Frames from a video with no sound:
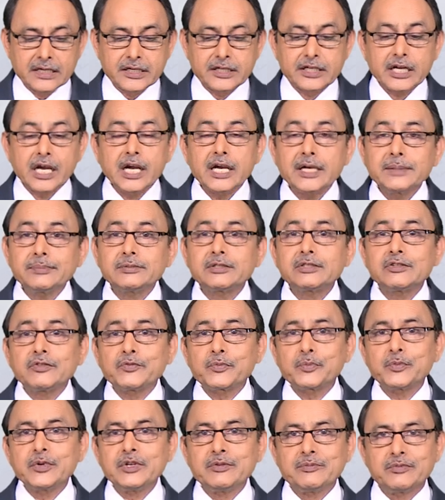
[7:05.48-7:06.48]
types
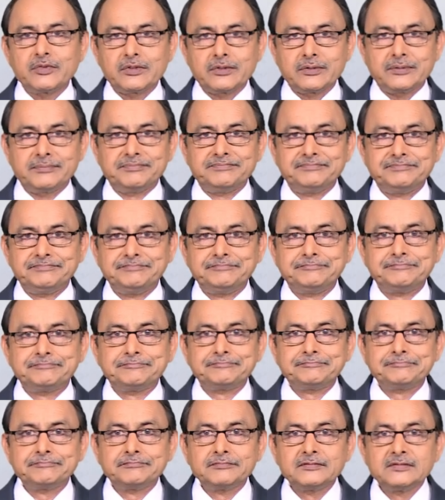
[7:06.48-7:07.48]
of people.
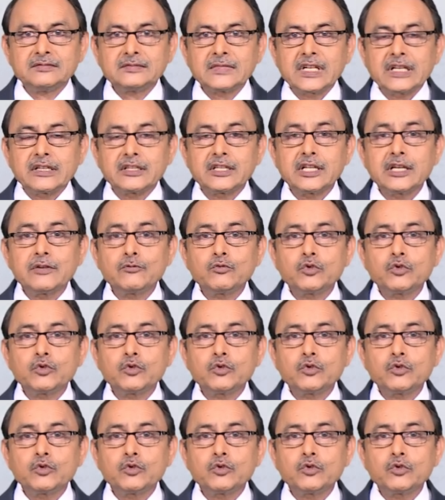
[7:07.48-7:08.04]
They